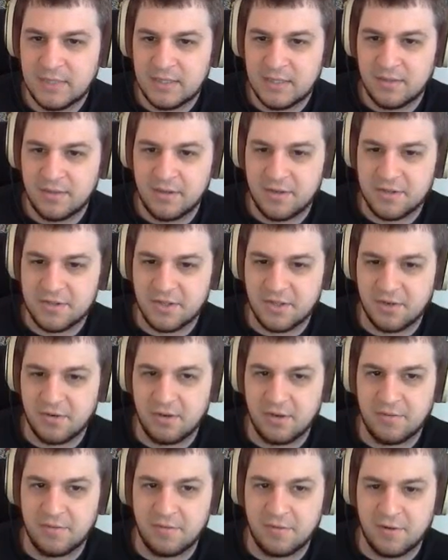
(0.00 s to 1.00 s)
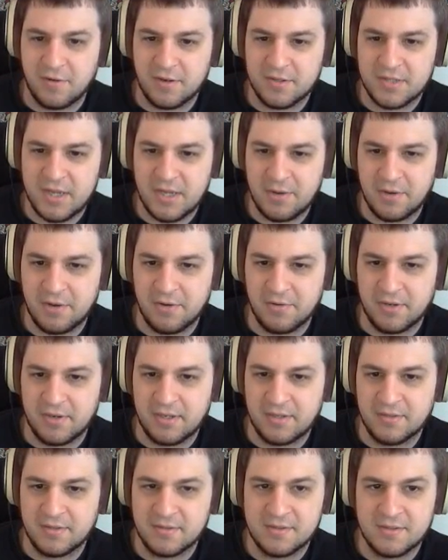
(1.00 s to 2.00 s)
There's the green 4. So now it
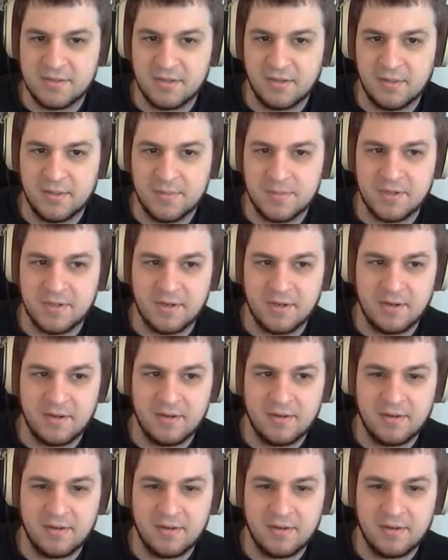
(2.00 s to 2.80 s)
greens to Libster.